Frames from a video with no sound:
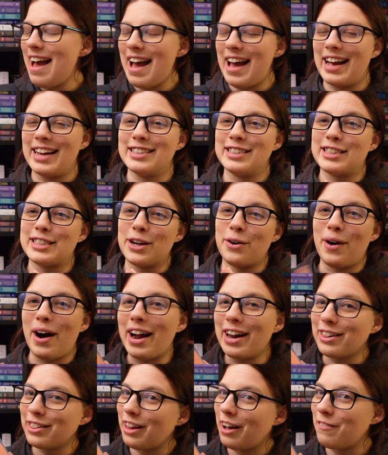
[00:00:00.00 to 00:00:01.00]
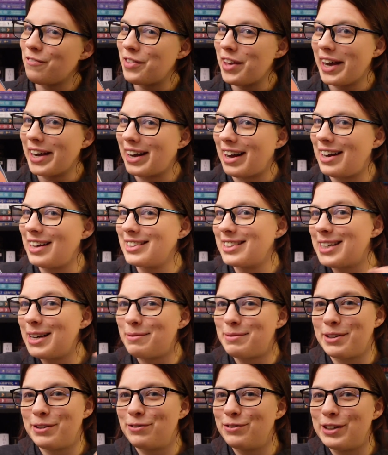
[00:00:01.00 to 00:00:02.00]
And so I love that
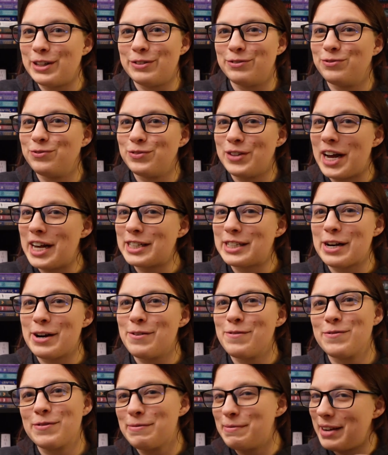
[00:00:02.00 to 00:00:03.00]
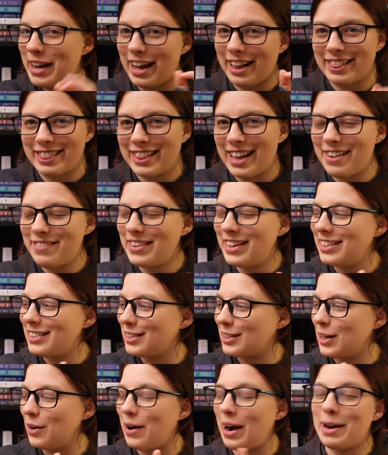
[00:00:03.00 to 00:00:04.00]
concept. It, it hits home for me. I love it.
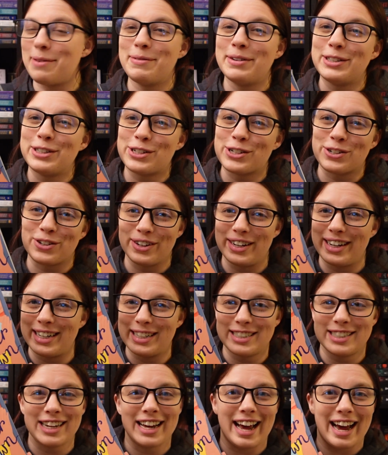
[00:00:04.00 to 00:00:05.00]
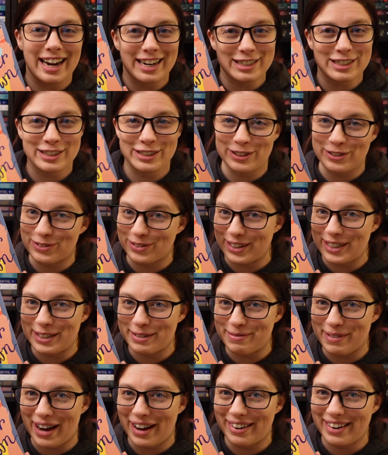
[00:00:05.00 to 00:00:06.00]
So I'm intrigued to actually read
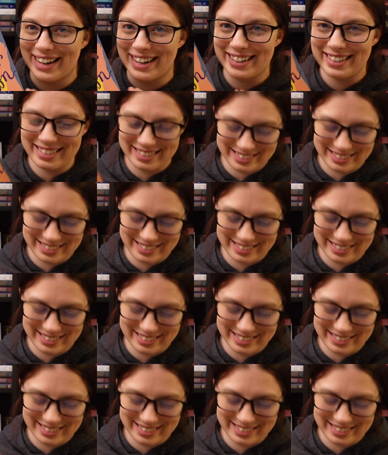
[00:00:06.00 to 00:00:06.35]
about it.